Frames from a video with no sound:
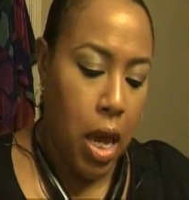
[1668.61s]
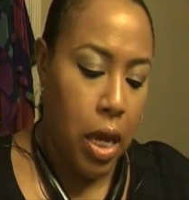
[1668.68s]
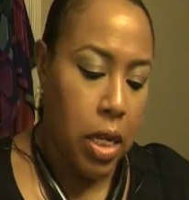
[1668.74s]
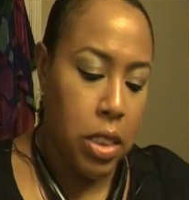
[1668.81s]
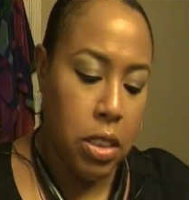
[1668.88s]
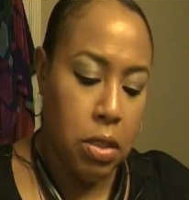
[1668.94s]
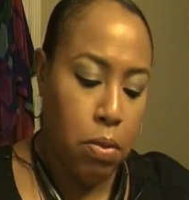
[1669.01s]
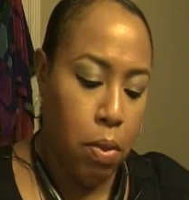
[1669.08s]

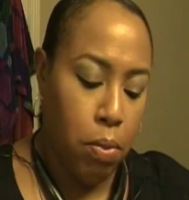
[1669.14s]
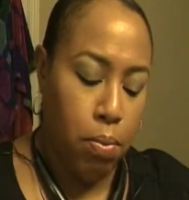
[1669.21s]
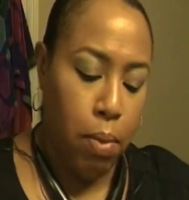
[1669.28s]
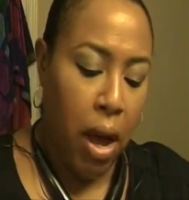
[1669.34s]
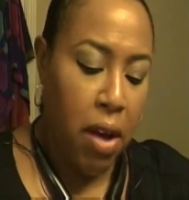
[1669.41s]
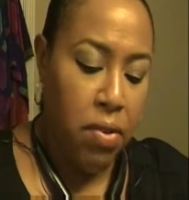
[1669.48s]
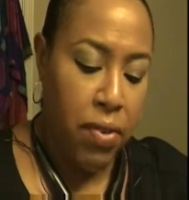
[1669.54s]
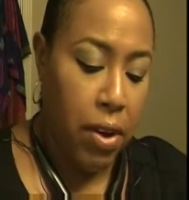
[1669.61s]
Because
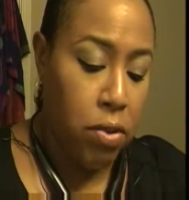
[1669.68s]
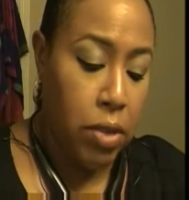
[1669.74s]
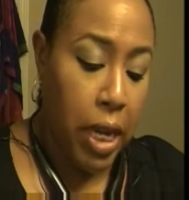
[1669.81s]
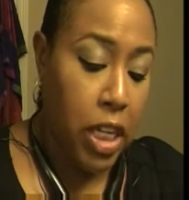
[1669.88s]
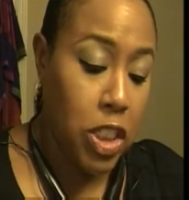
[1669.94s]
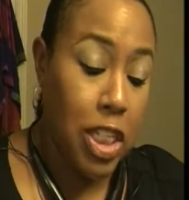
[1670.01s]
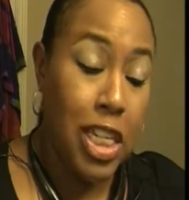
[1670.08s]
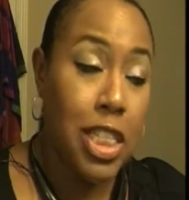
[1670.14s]
my
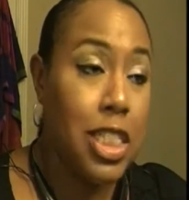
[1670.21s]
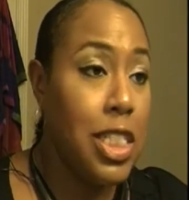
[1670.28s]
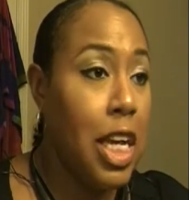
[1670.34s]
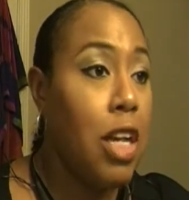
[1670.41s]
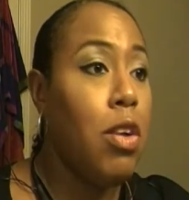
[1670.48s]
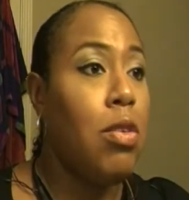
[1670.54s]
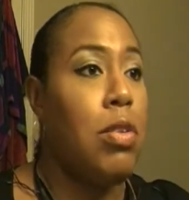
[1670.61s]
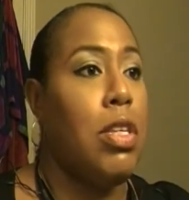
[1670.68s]
foundation is
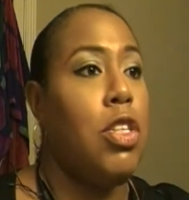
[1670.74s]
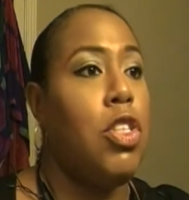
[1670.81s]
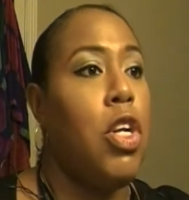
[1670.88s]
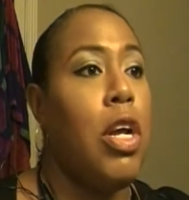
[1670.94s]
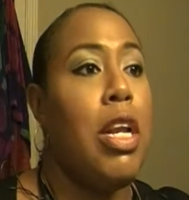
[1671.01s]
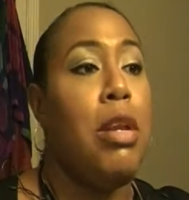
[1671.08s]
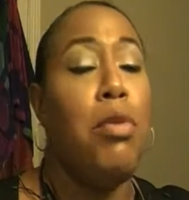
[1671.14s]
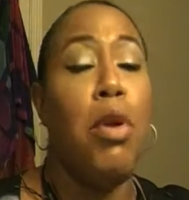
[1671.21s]
yellow
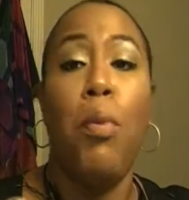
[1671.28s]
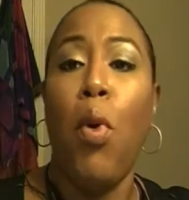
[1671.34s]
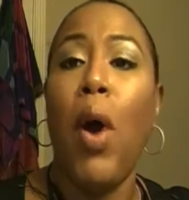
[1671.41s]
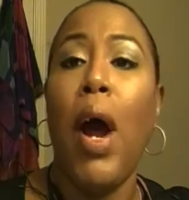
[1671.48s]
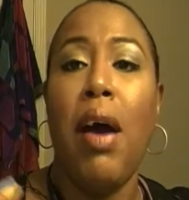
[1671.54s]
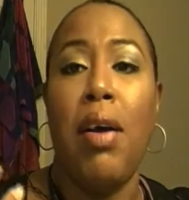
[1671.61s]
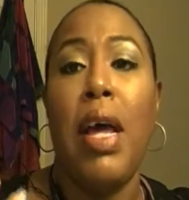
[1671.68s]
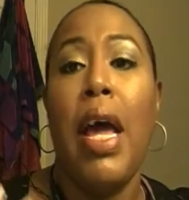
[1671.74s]
undertone. And the more